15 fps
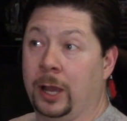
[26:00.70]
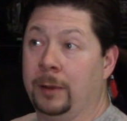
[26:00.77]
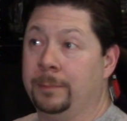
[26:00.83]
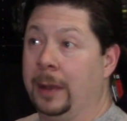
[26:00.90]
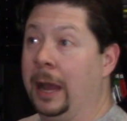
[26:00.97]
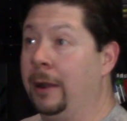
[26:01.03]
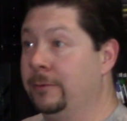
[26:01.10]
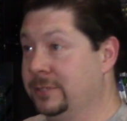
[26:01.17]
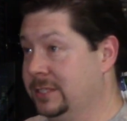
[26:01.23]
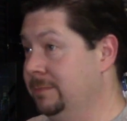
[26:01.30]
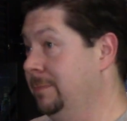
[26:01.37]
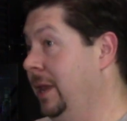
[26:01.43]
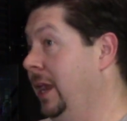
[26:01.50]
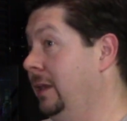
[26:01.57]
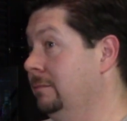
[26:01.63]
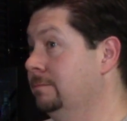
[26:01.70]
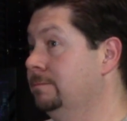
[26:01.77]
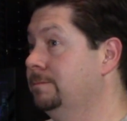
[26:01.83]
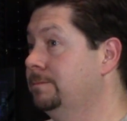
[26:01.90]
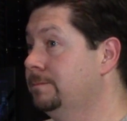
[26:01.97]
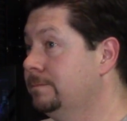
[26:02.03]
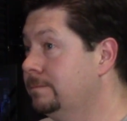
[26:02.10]
up. I was in pain.
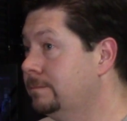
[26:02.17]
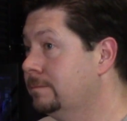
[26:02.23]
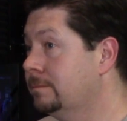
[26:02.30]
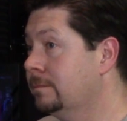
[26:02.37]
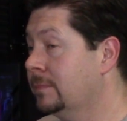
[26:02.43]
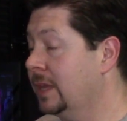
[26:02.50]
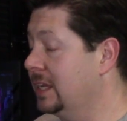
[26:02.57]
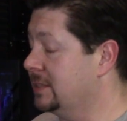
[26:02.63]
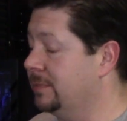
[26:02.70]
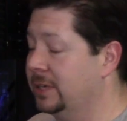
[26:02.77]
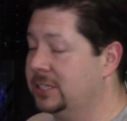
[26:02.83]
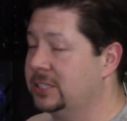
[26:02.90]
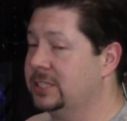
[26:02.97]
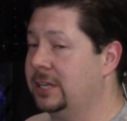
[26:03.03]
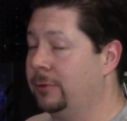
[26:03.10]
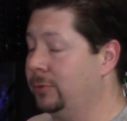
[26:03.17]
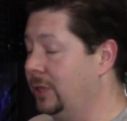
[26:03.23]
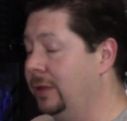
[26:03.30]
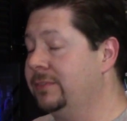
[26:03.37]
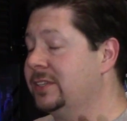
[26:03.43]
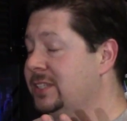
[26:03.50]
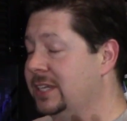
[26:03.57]
As much as I would
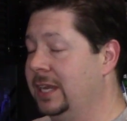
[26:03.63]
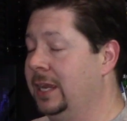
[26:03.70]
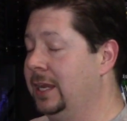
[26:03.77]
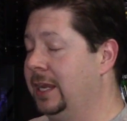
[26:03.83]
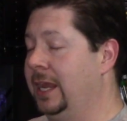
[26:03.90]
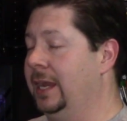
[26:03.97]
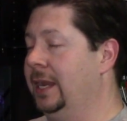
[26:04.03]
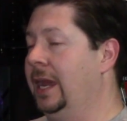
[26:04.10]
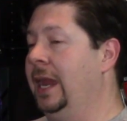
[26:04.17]
love to say again,